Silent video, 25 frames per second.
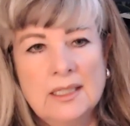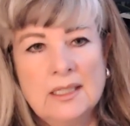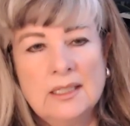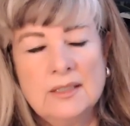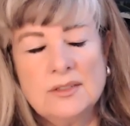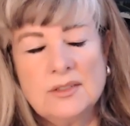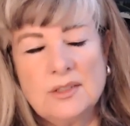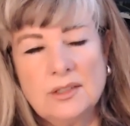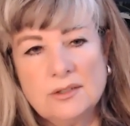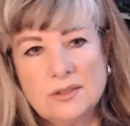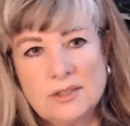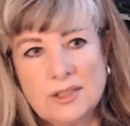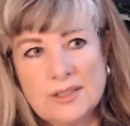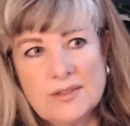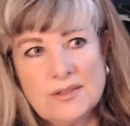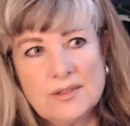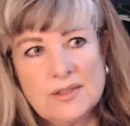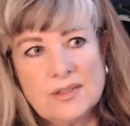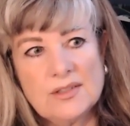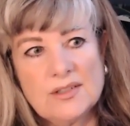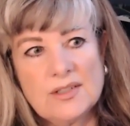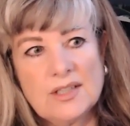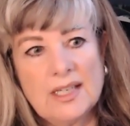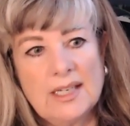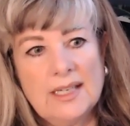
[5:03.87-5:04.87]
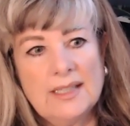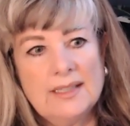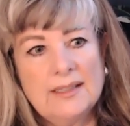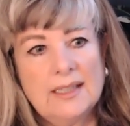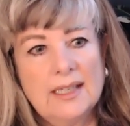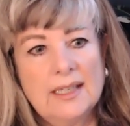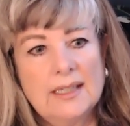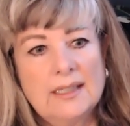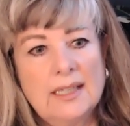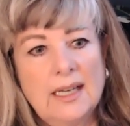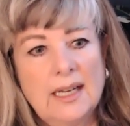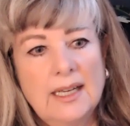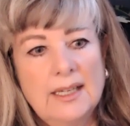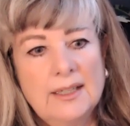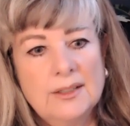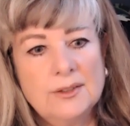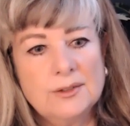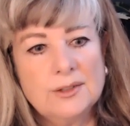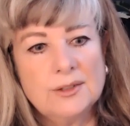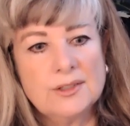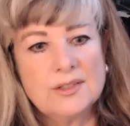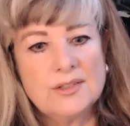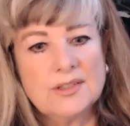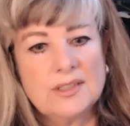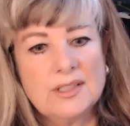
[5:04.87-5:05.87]
So just to say that I
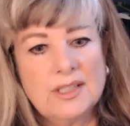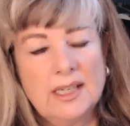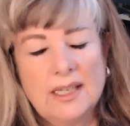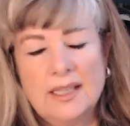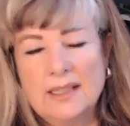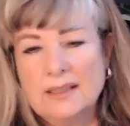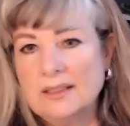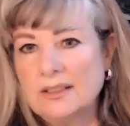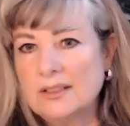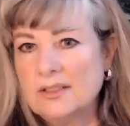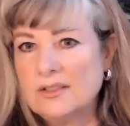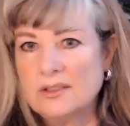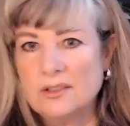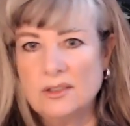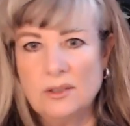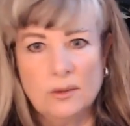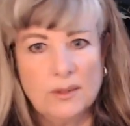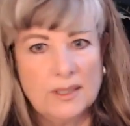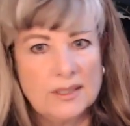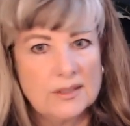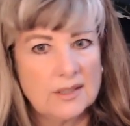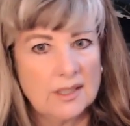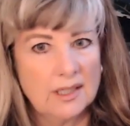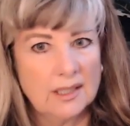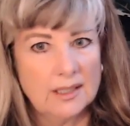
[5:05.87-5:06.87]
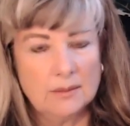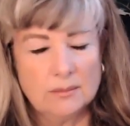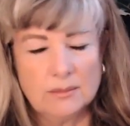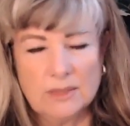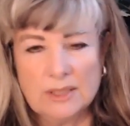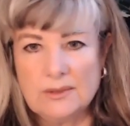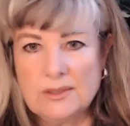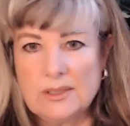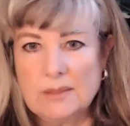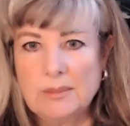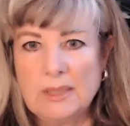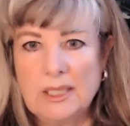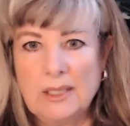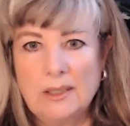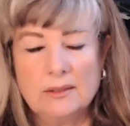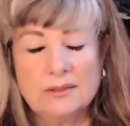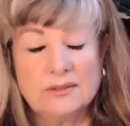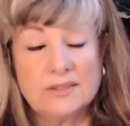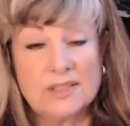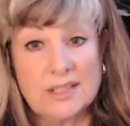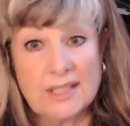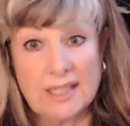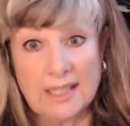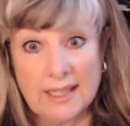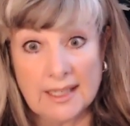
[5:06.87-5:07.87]
understand this new excitement
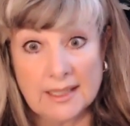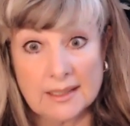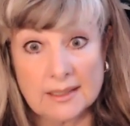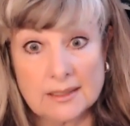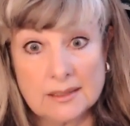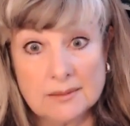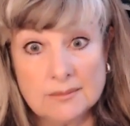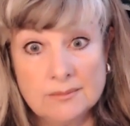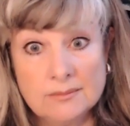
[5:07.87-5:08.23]
about tech.